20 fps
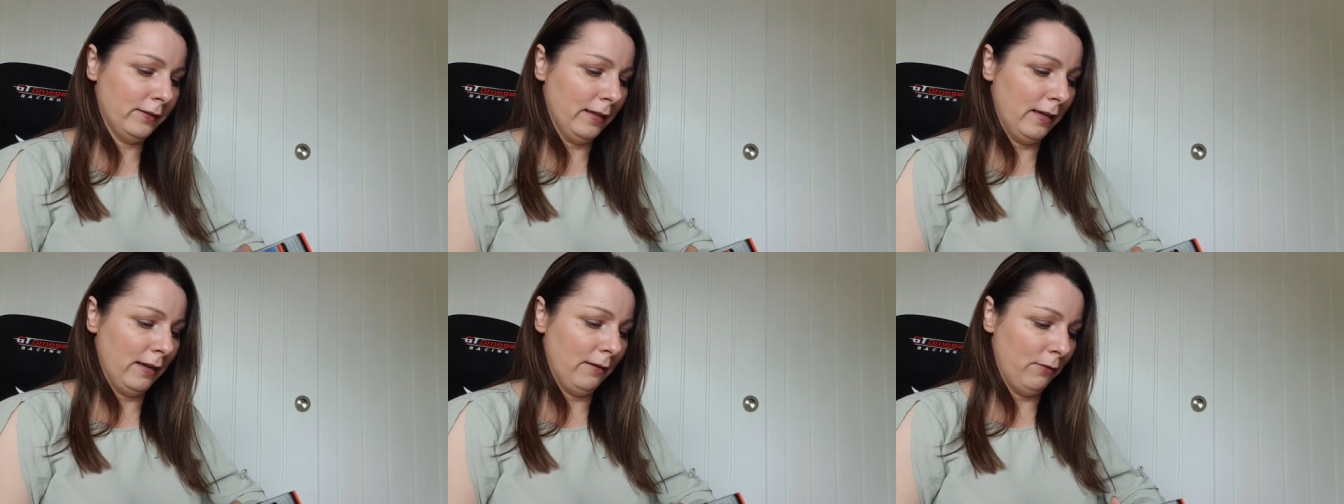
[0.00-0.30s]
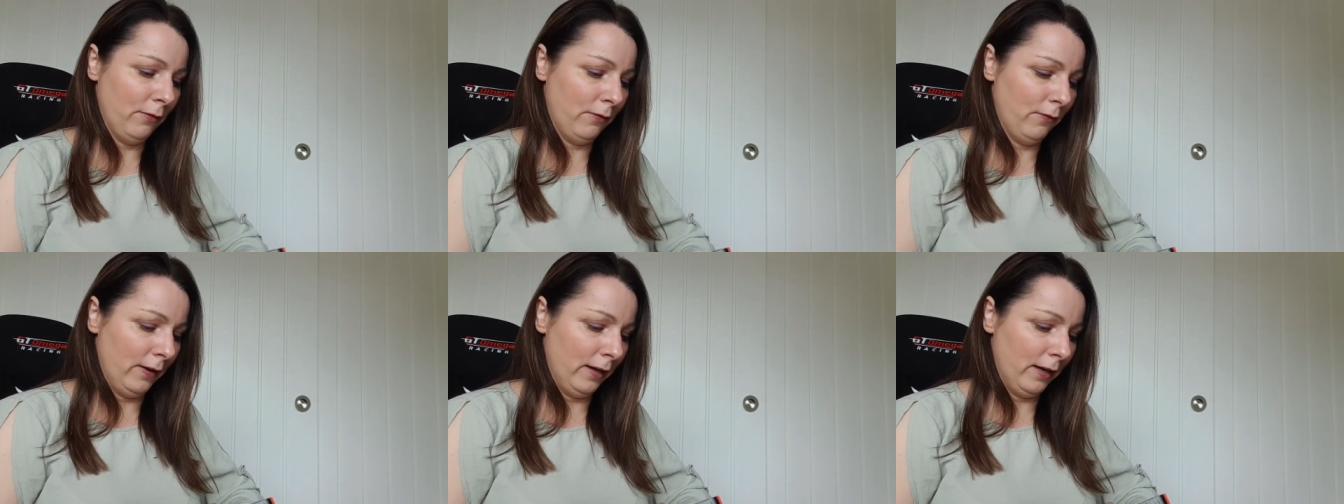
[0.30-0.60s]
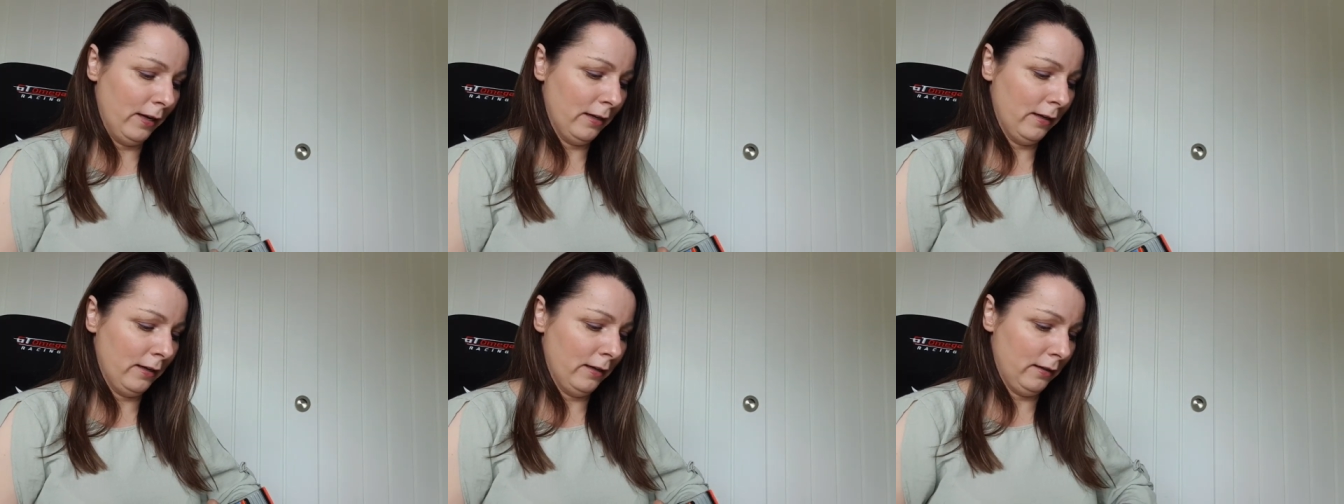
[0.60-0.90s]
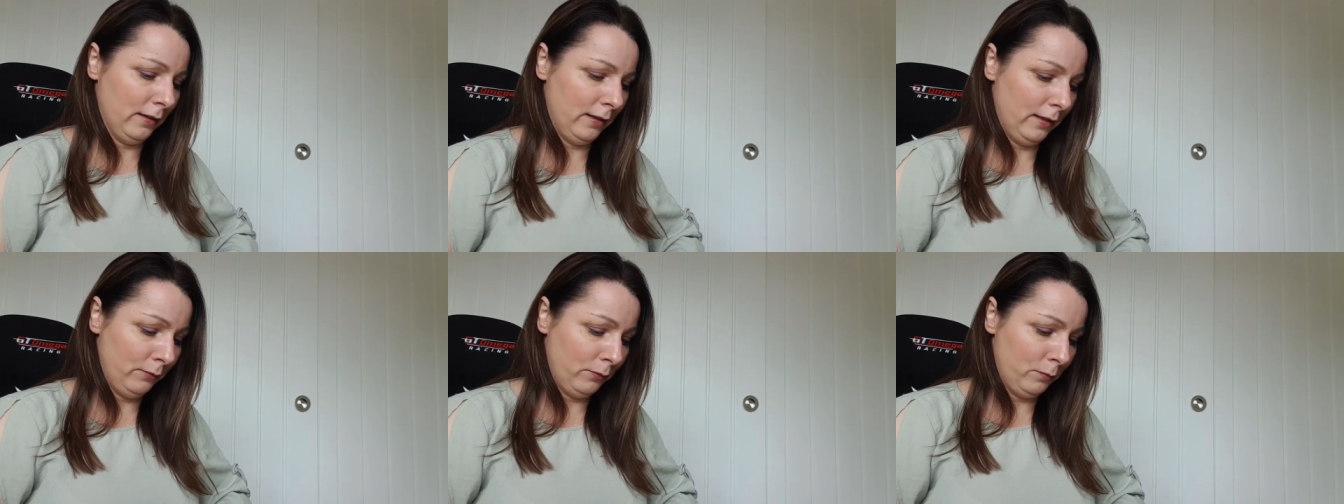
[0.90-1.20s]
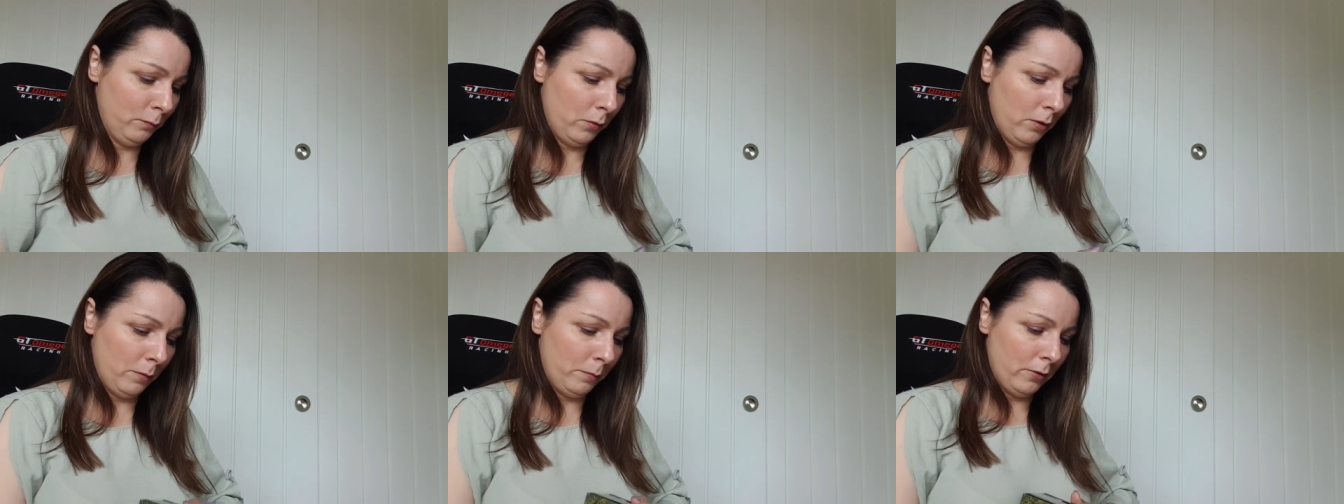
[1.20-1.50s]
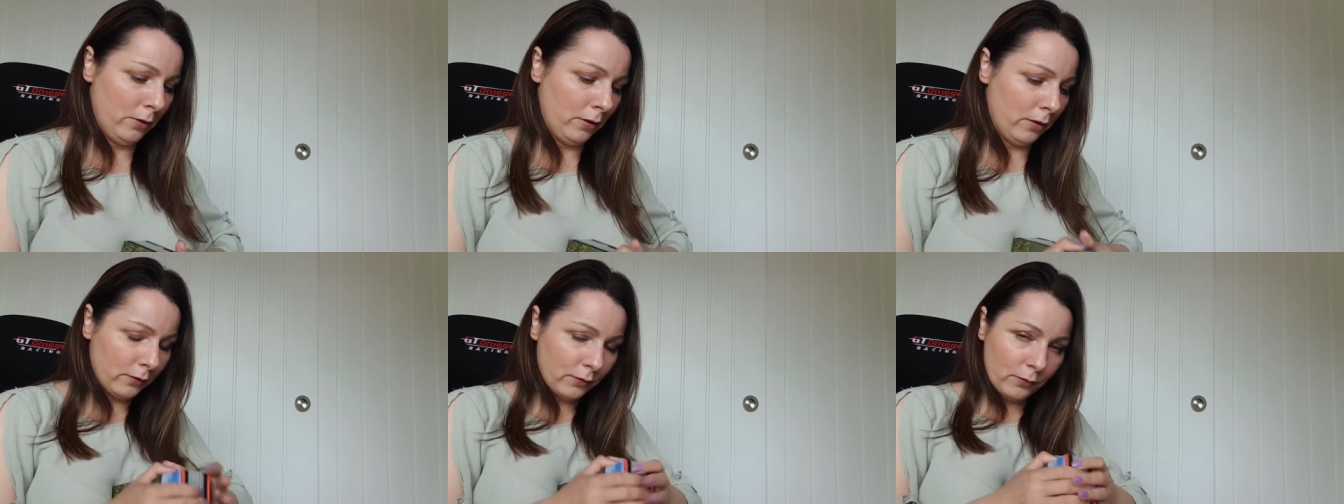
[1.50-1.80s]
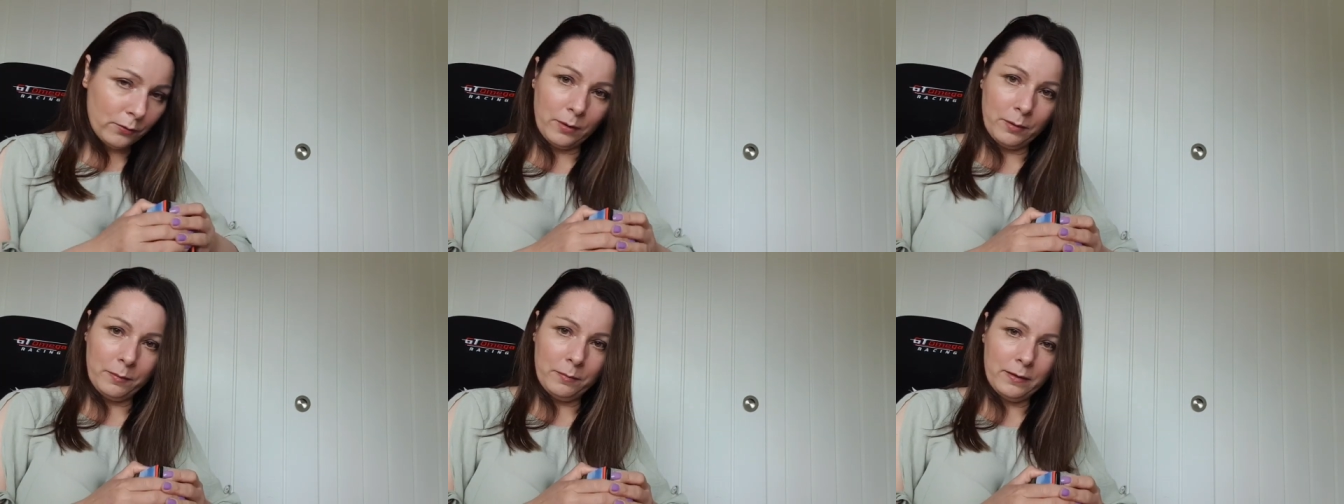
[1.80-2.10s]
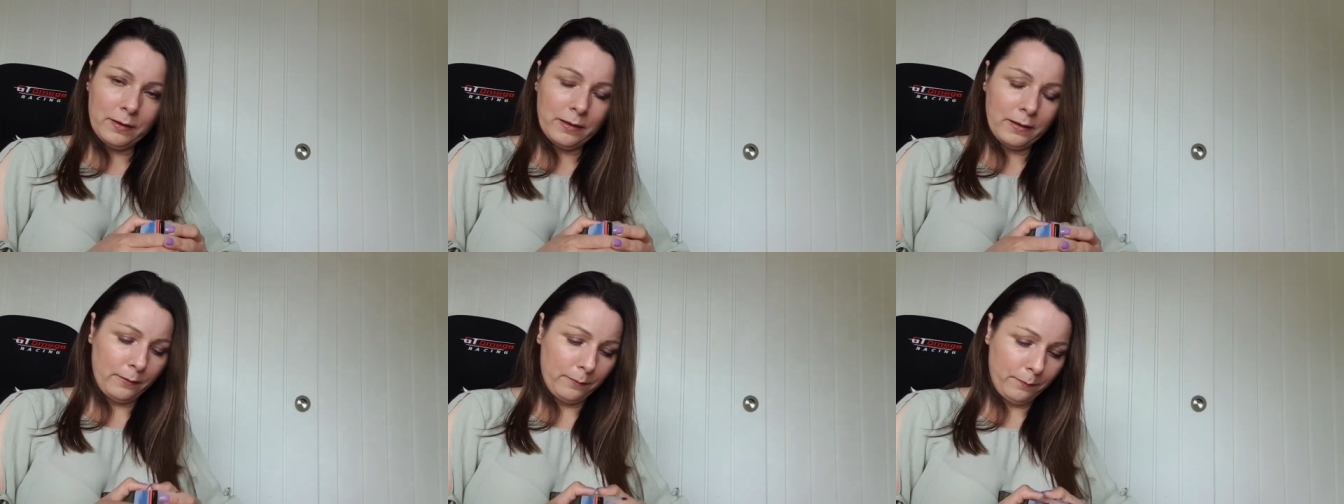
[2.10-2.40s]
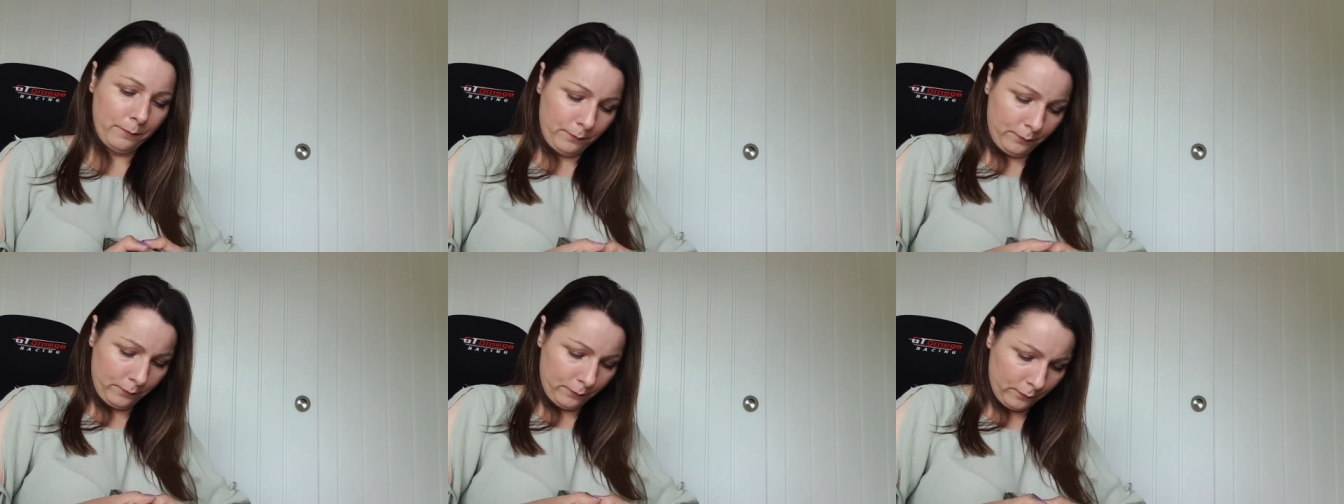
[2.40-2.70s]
and everything. It's proper hard to open. Hang on.